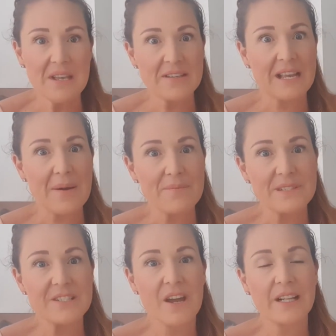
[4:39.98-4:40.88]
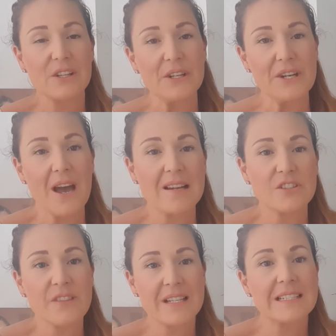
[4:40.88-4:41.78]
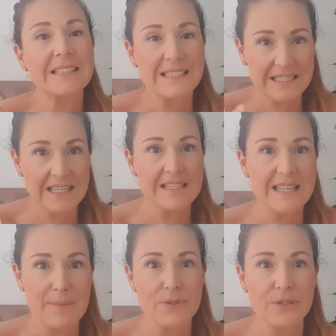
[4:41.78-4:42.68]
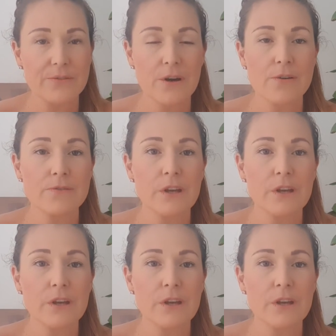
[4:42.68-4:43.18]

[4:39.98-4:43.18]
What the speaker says: come 9 o'clock at night. So that's classic examples of